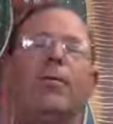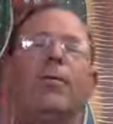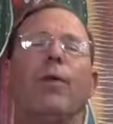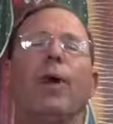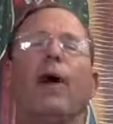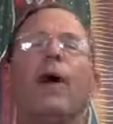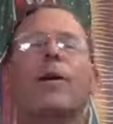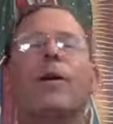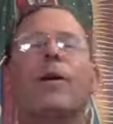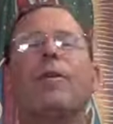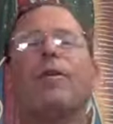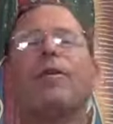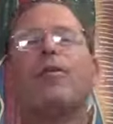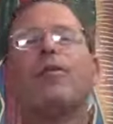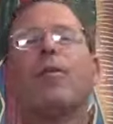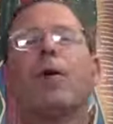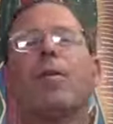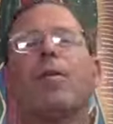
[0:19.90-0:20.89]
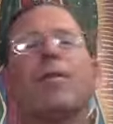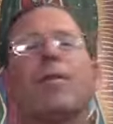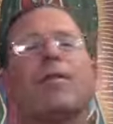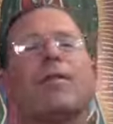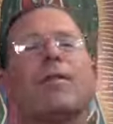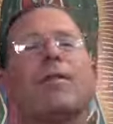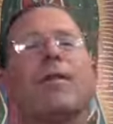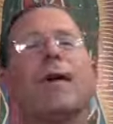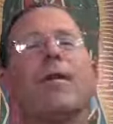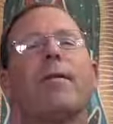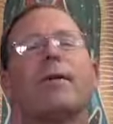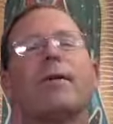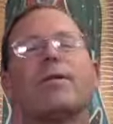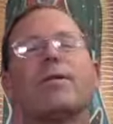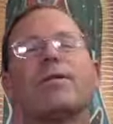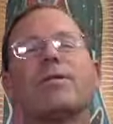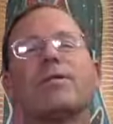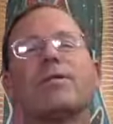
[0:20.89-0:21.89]
Welcome you to our
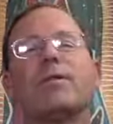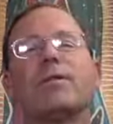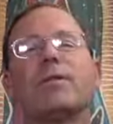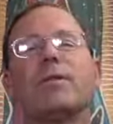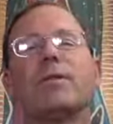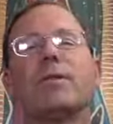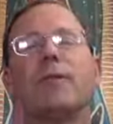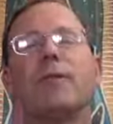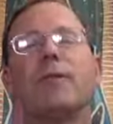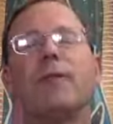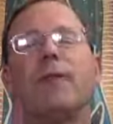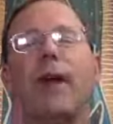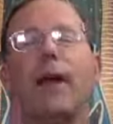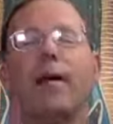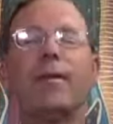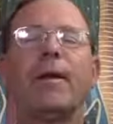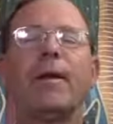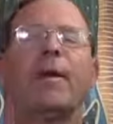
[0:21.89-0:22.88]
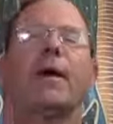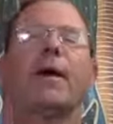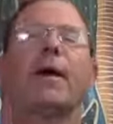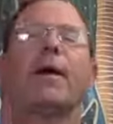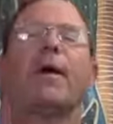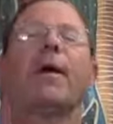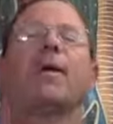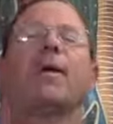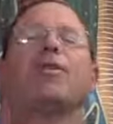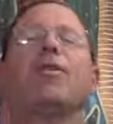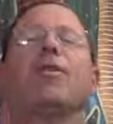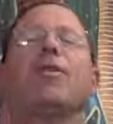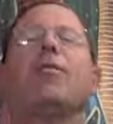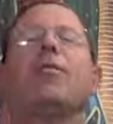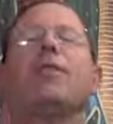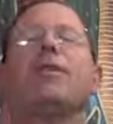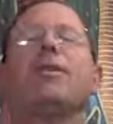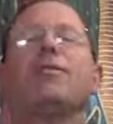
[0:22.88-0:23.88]
Perseverance family, and as
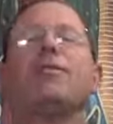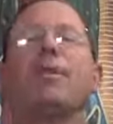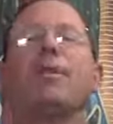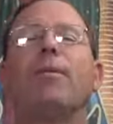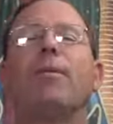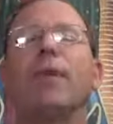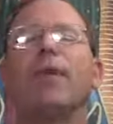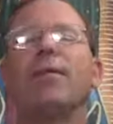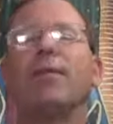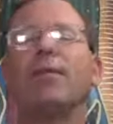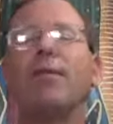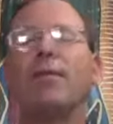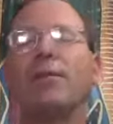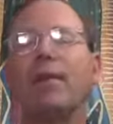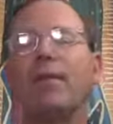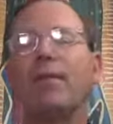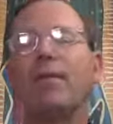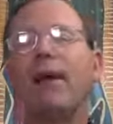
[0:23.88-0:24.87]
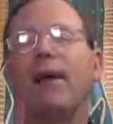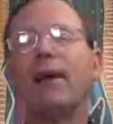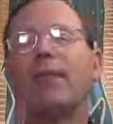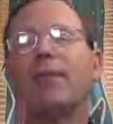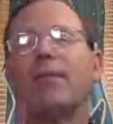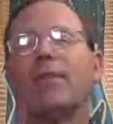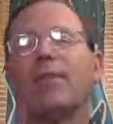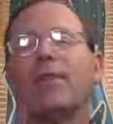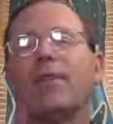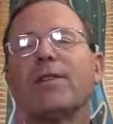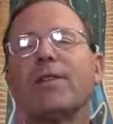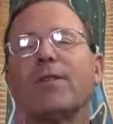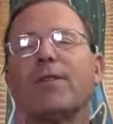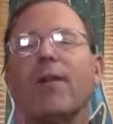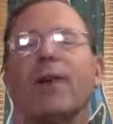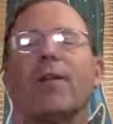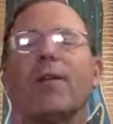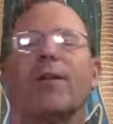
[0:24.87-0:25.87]
always, we want to invite the
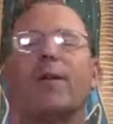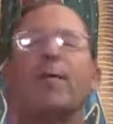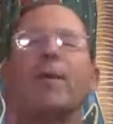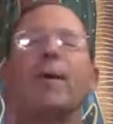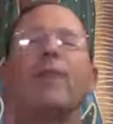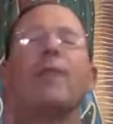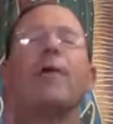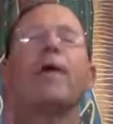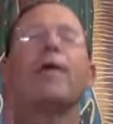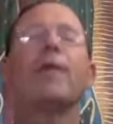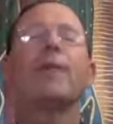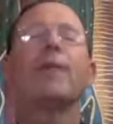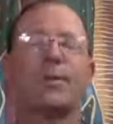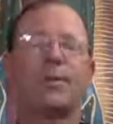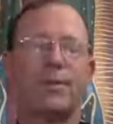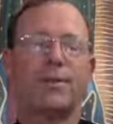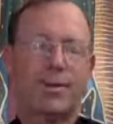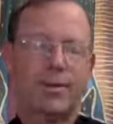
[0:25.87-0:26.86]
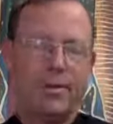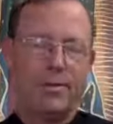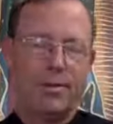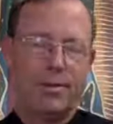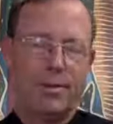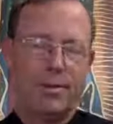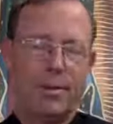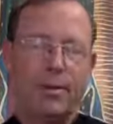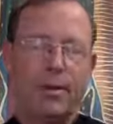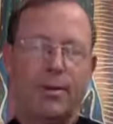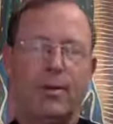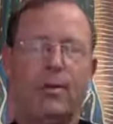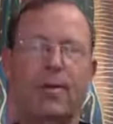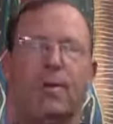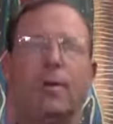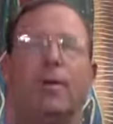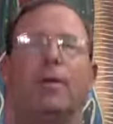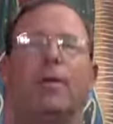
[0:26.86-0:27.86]
Blessed Mother to be with us.
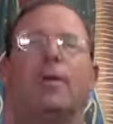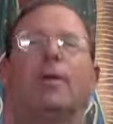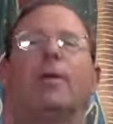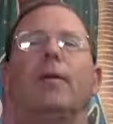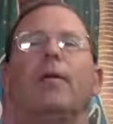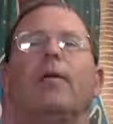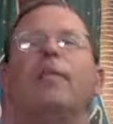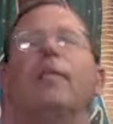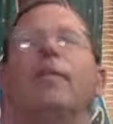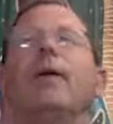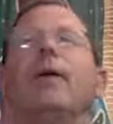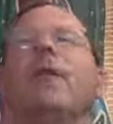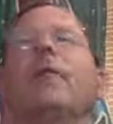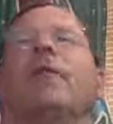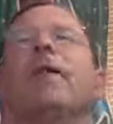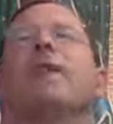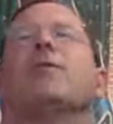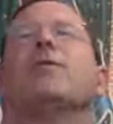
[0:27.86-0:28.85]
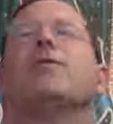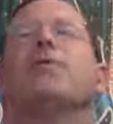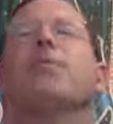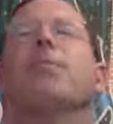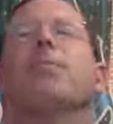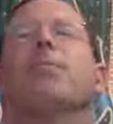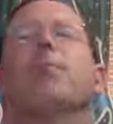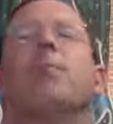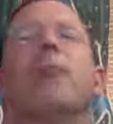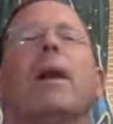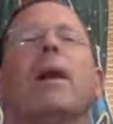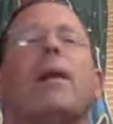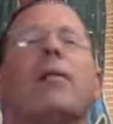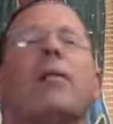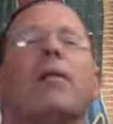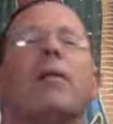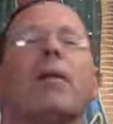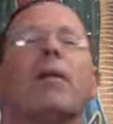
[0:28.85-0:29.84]
Mary is the
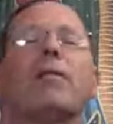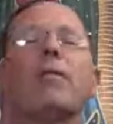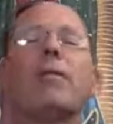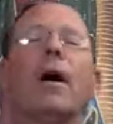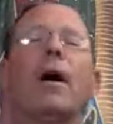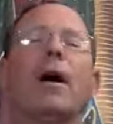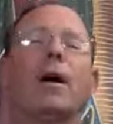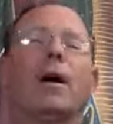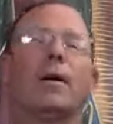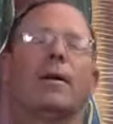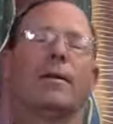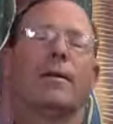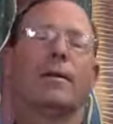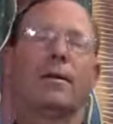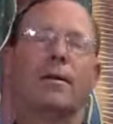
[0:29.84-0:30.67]
Mother of God,